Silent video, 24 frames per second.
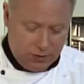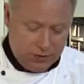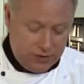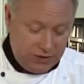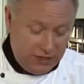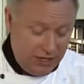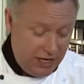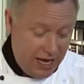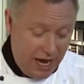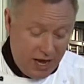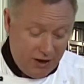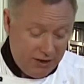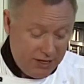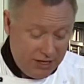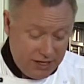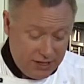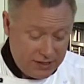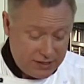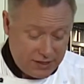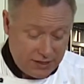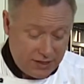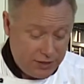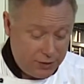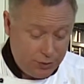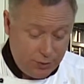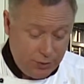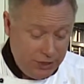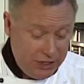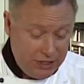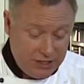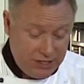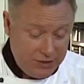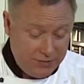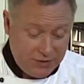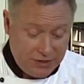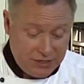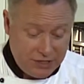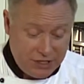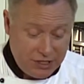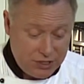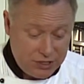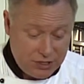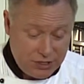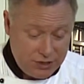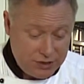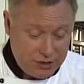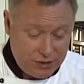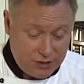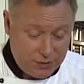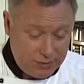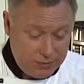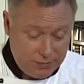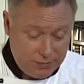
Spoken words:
can see how easy, 3 different dishes